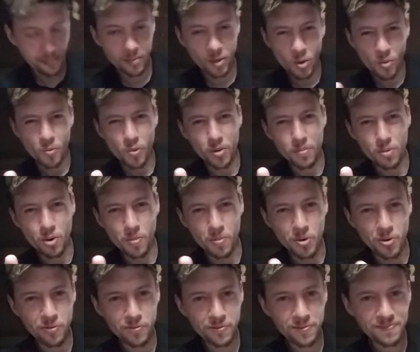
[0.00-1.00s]
One more move.
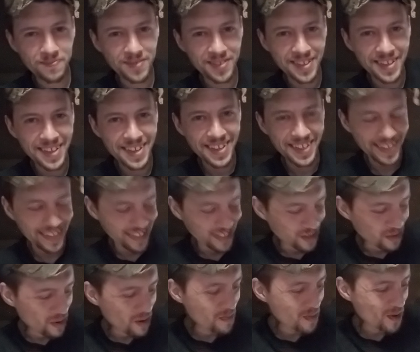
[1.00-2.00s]

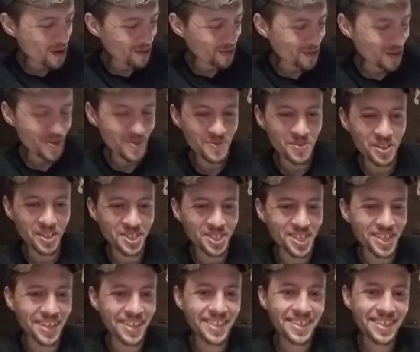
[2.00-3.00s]
Do one more before we finish here.